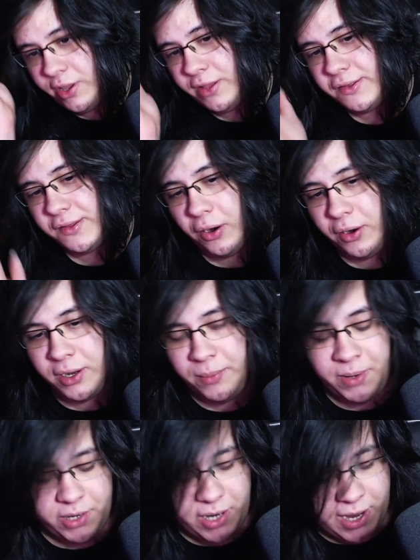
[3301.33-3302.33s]
is talking
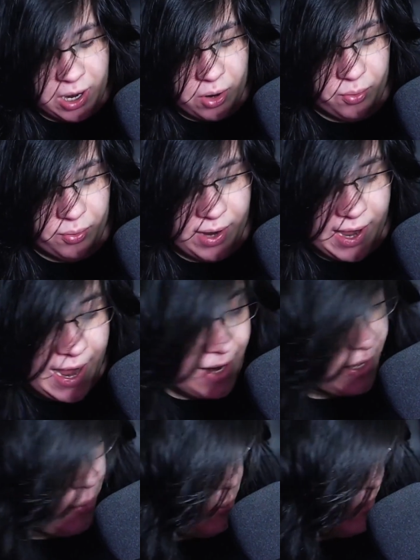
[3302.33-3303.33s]
about how
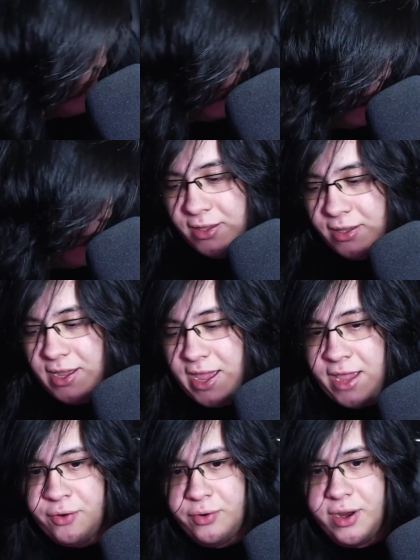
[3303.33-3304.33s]
Aki was like
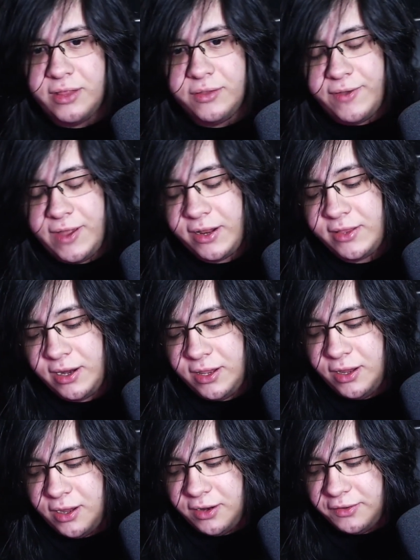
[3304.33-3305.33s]
angry at the fact that
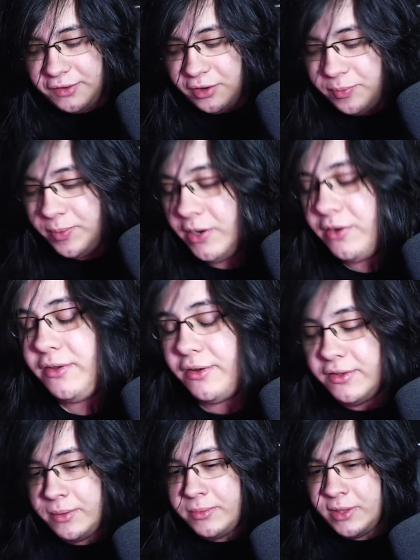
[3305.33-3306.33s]
he got his ear pierced or
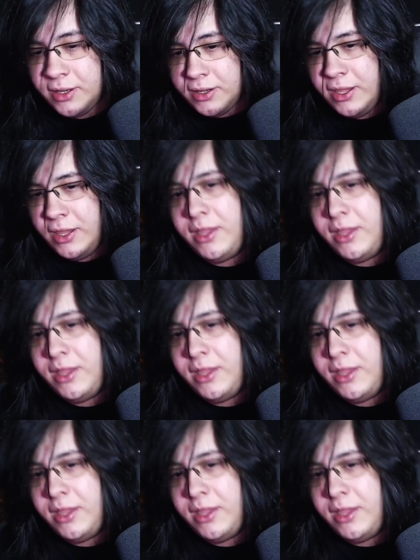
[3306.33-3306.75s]
something.